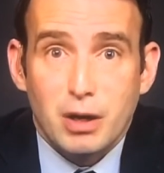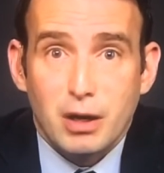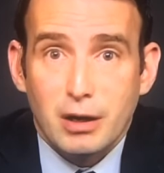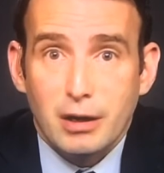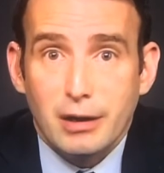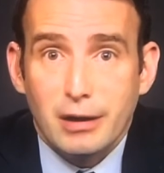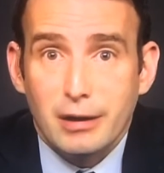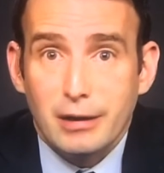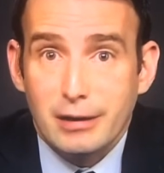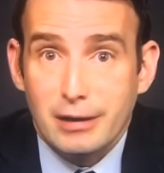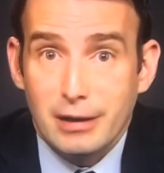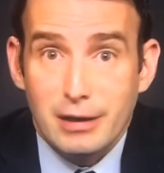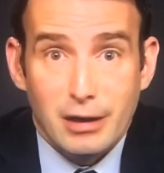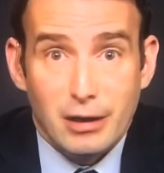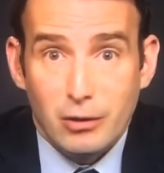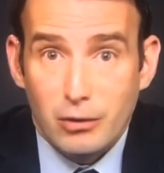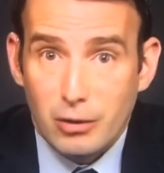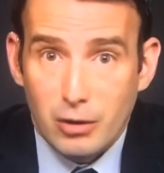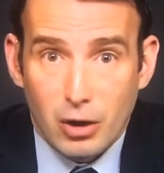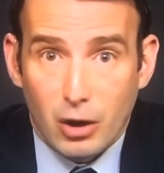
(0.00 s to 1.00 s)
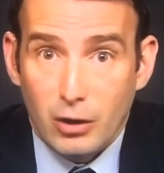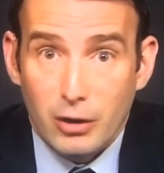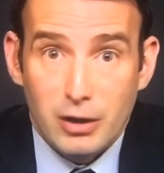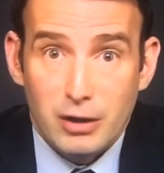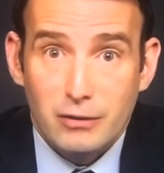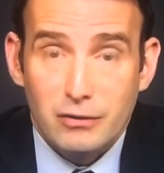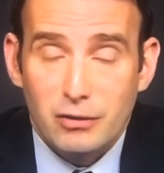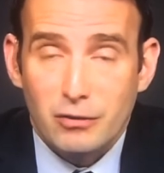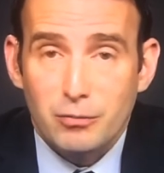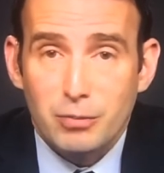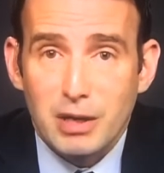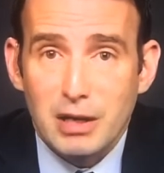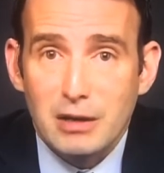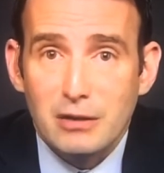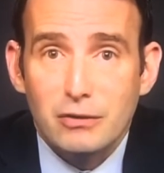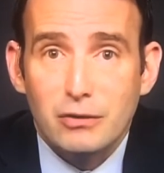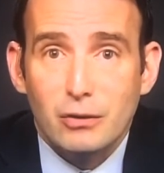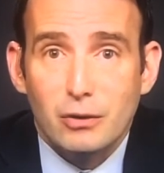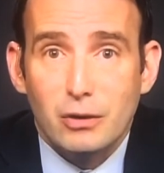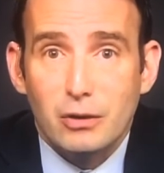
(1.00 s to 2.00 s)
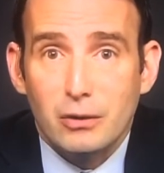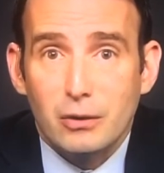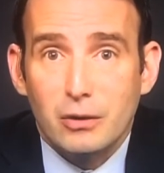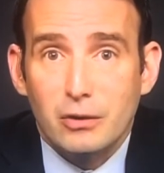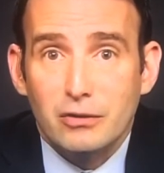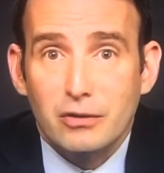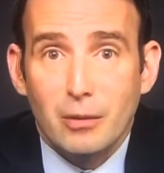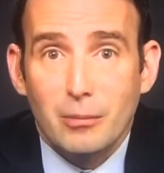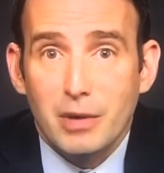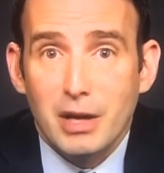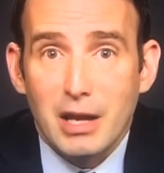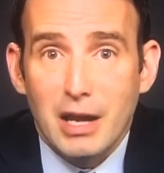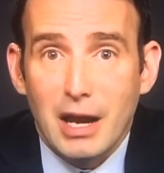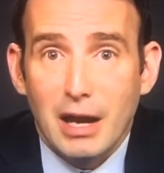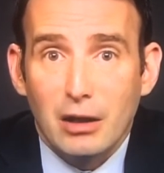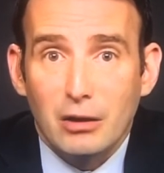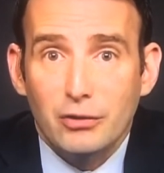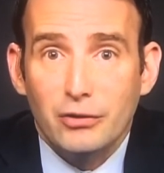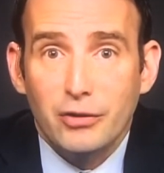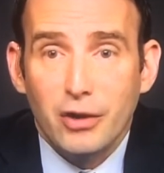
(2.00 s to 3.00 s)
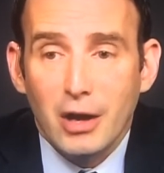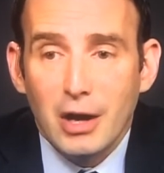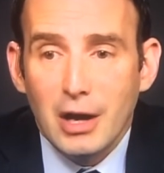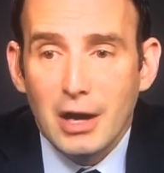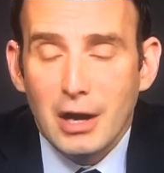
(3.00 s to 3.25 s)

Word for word: uh, you know, Guardians of Peace or, or somebody else.